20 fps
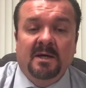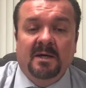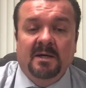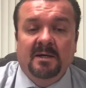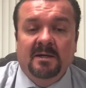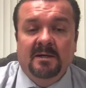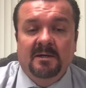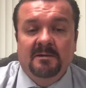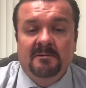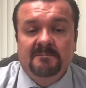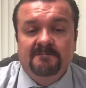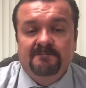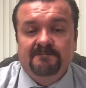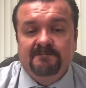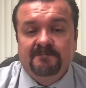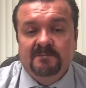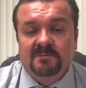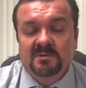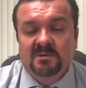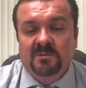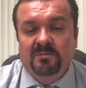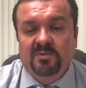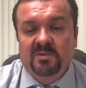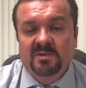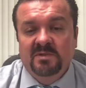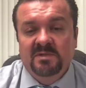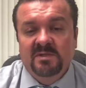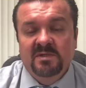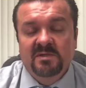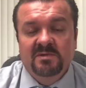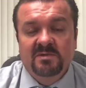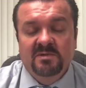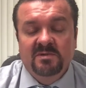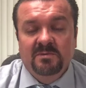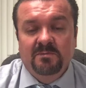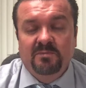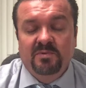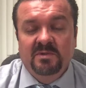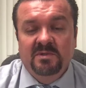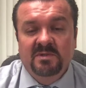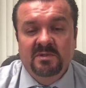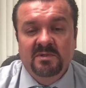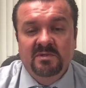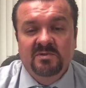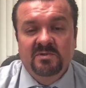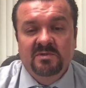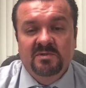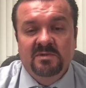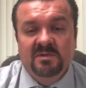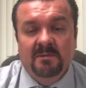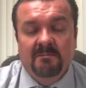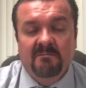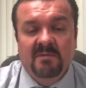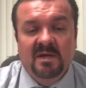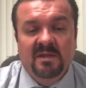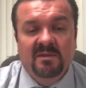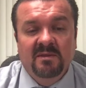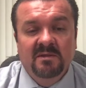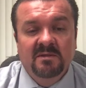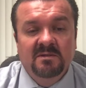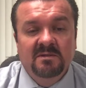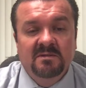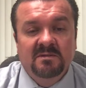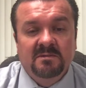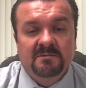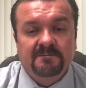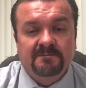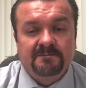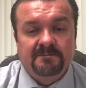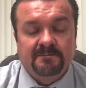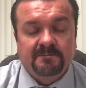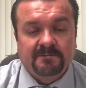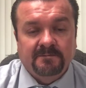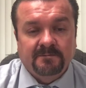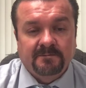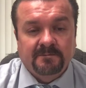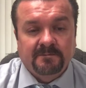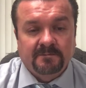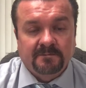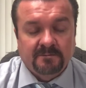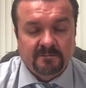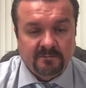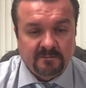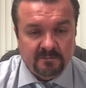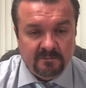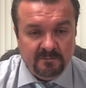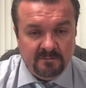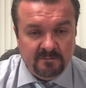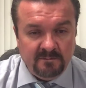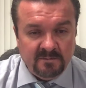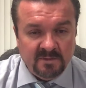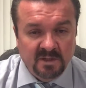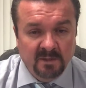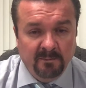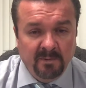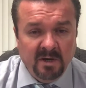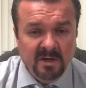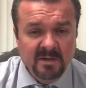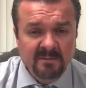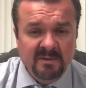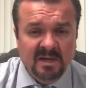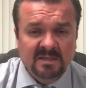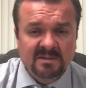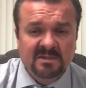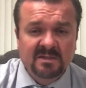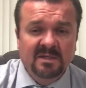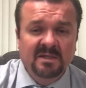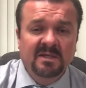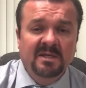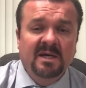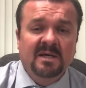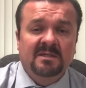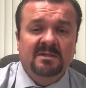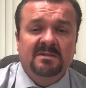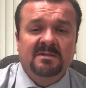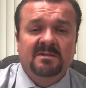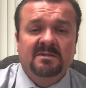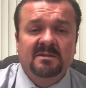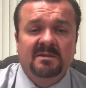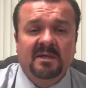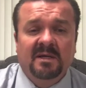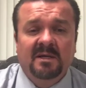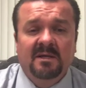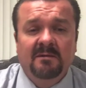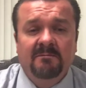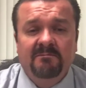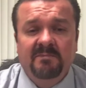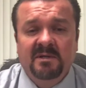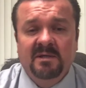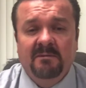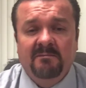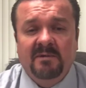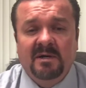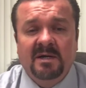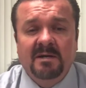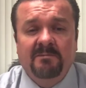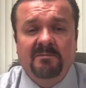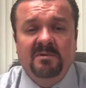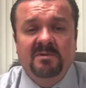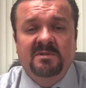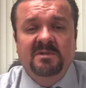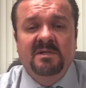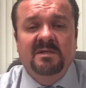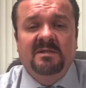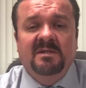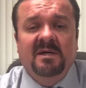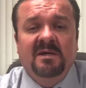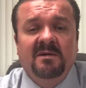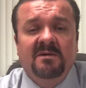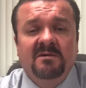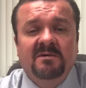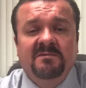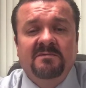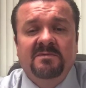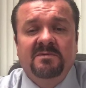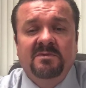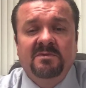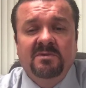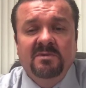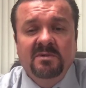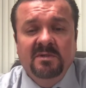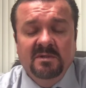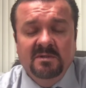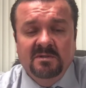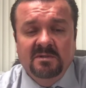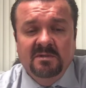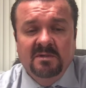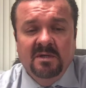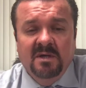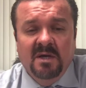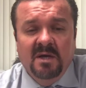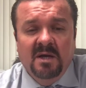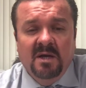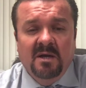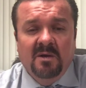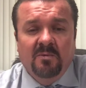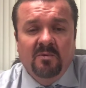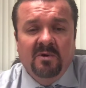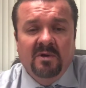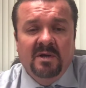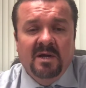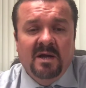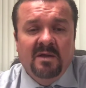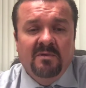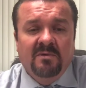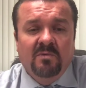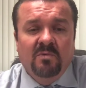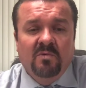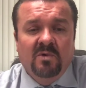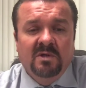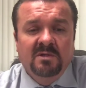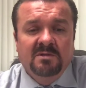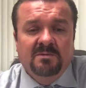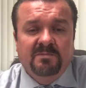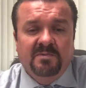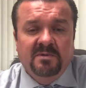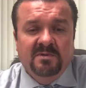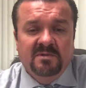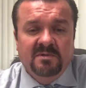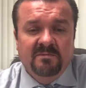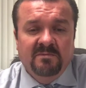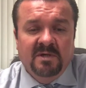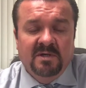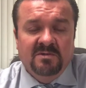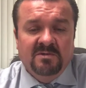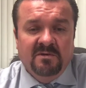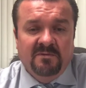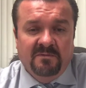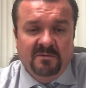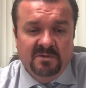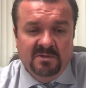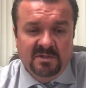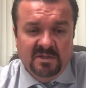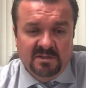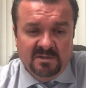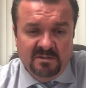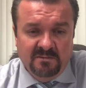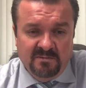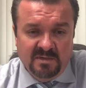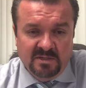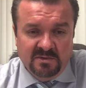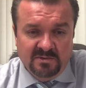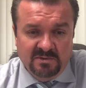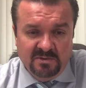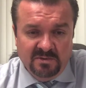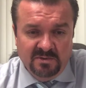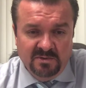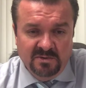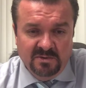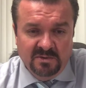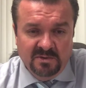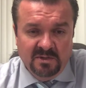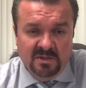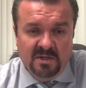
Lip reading: The procedures and methods, the body mass index and BMI percentile of students were gathered once per semester for 6 semesters.